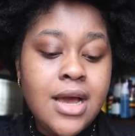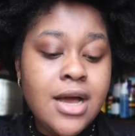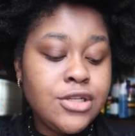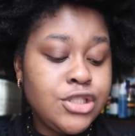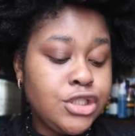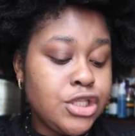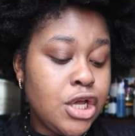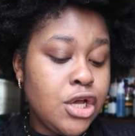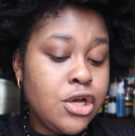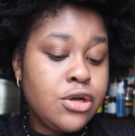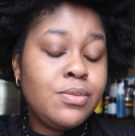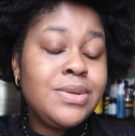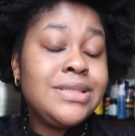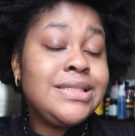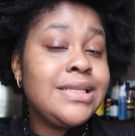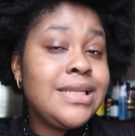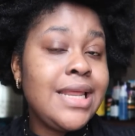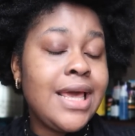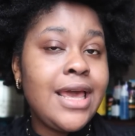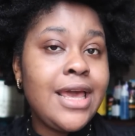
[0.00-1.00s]
So, but
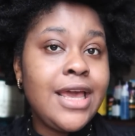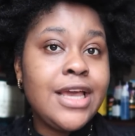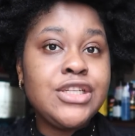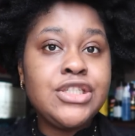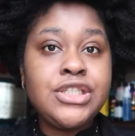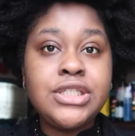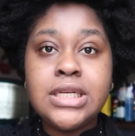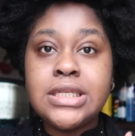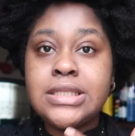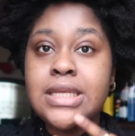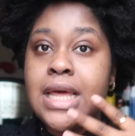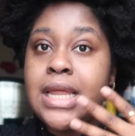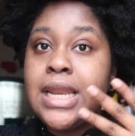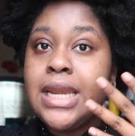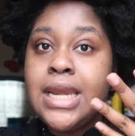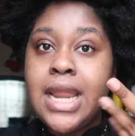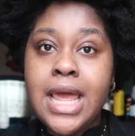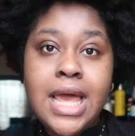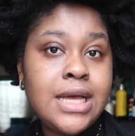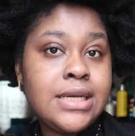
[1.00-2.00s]
today is just
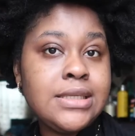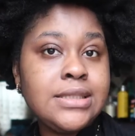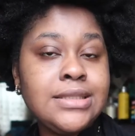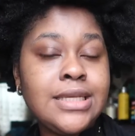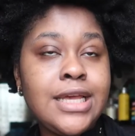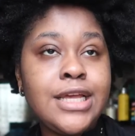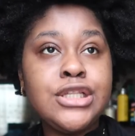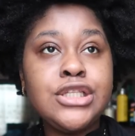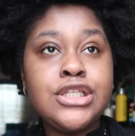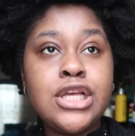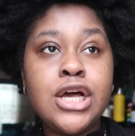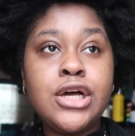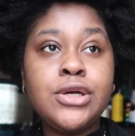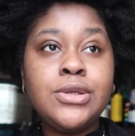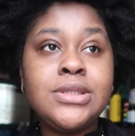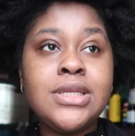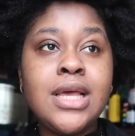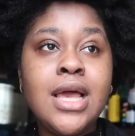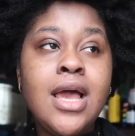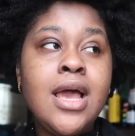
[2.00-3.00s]
nails and
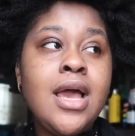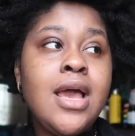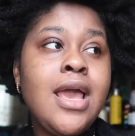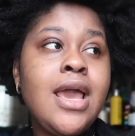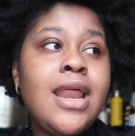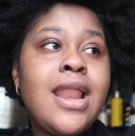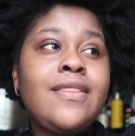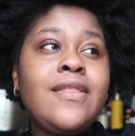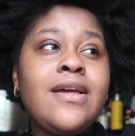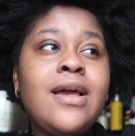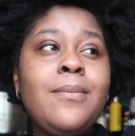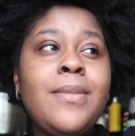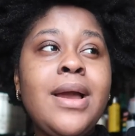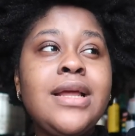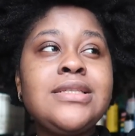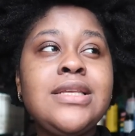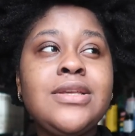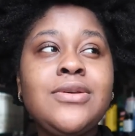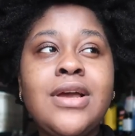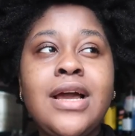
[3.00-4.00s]
toes, and I think I
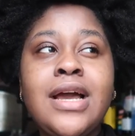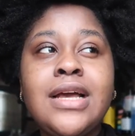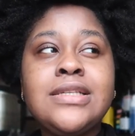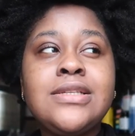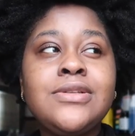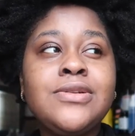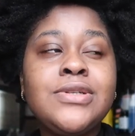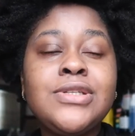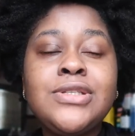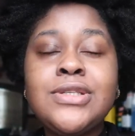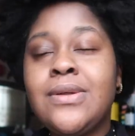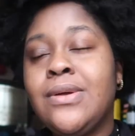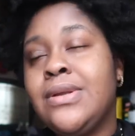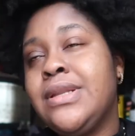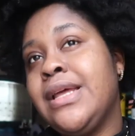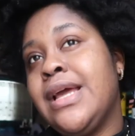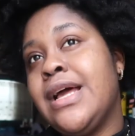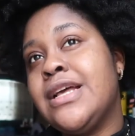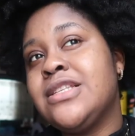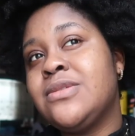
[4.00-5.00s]
might take you guys on a solo
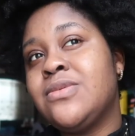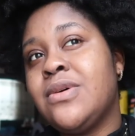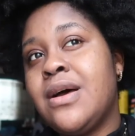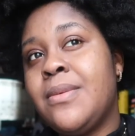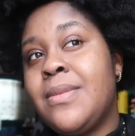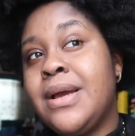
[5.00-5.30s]
date as well.